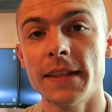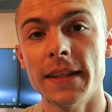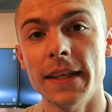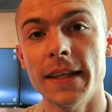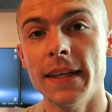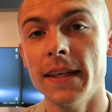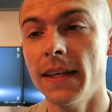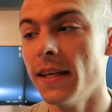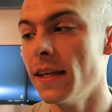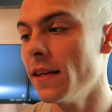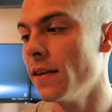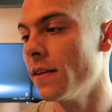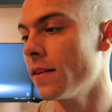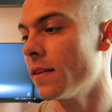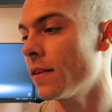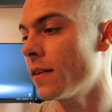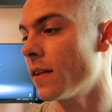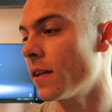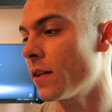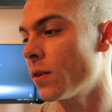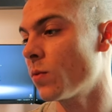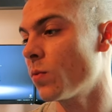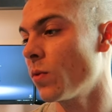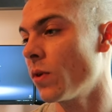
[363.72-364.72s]
thingy
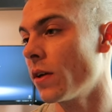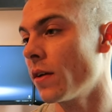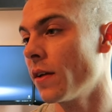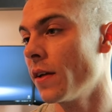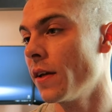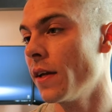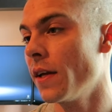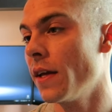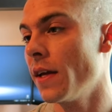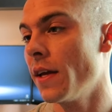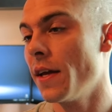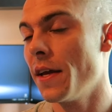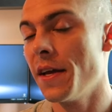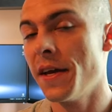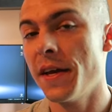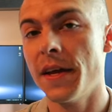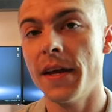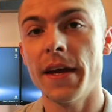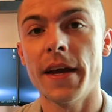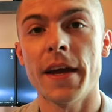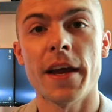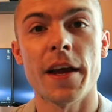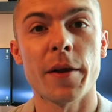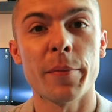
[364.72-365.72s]
that will
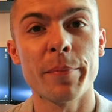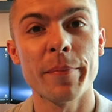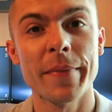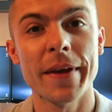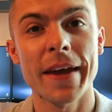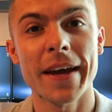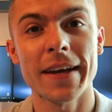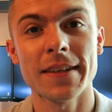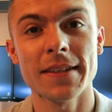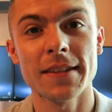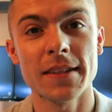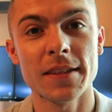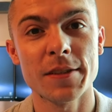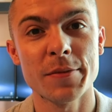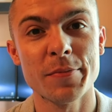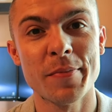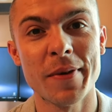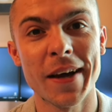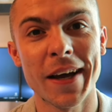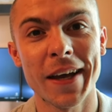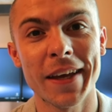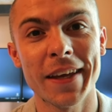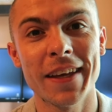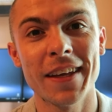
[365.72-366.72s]
help me access
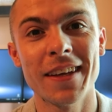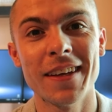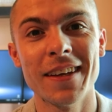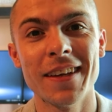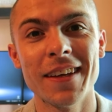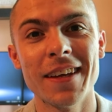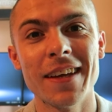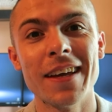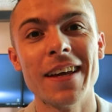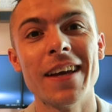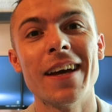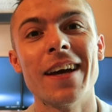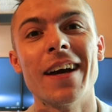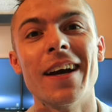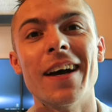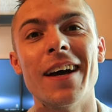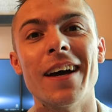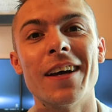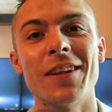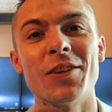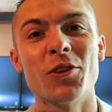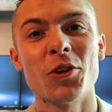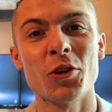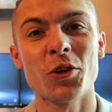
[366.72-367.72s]
my
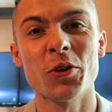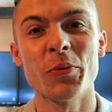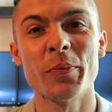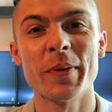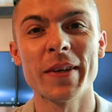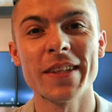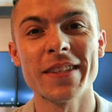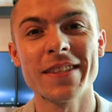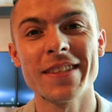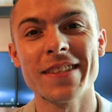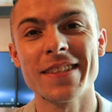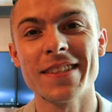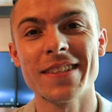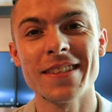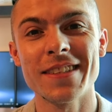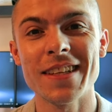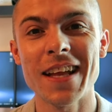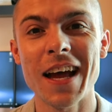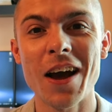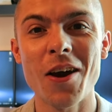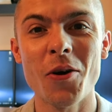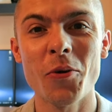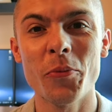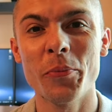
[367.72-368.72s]
documents
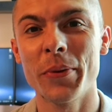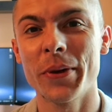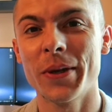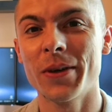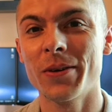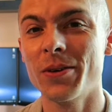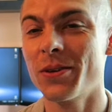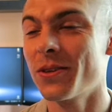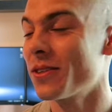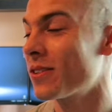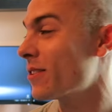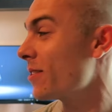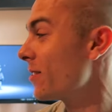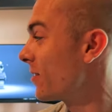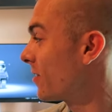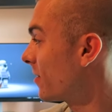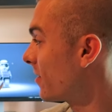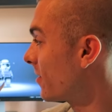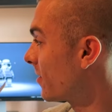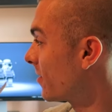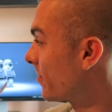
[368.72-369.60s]
now, because